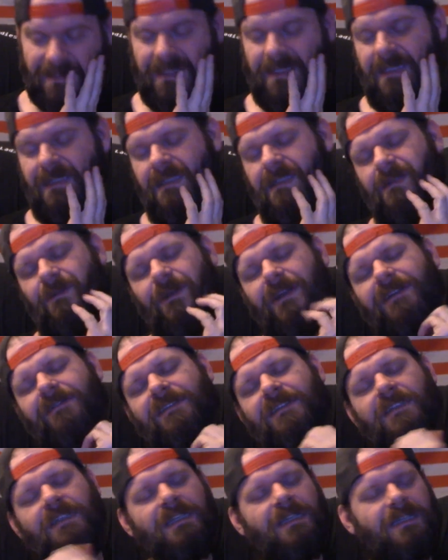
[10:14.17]
get it.
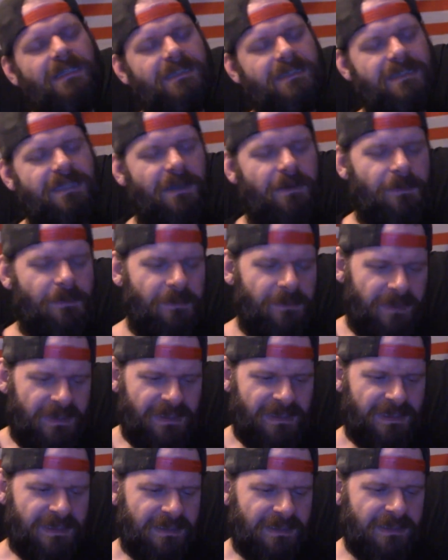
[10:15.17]
Whatever. So,
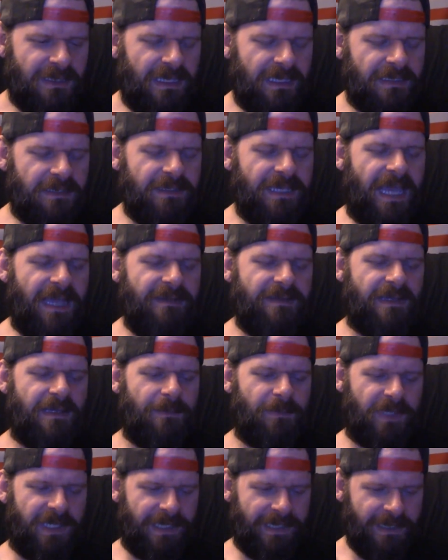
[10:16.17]
yay,
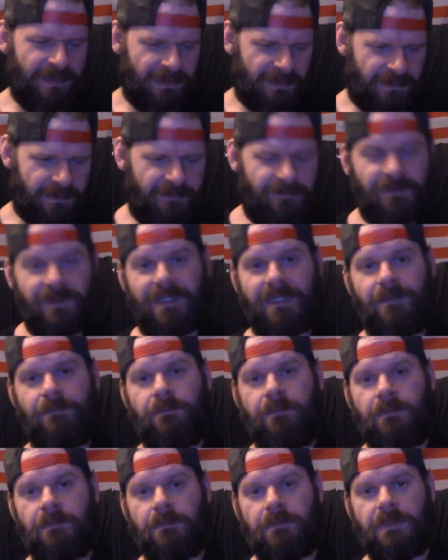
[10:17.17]
Tom Brady. Good for him.
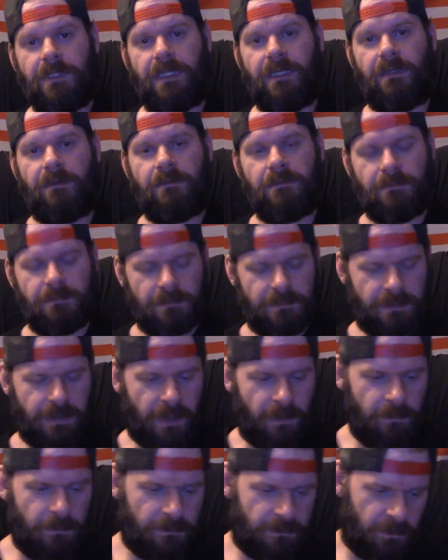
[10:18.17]
You know,
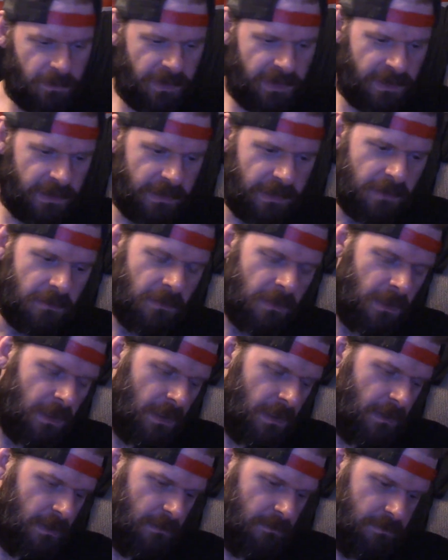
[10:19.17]
go. What are you going to do?
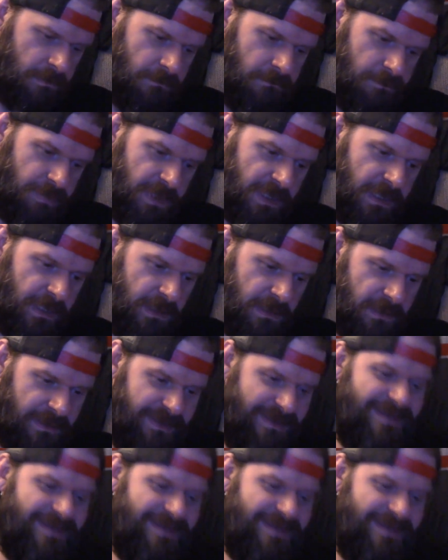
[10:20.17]
But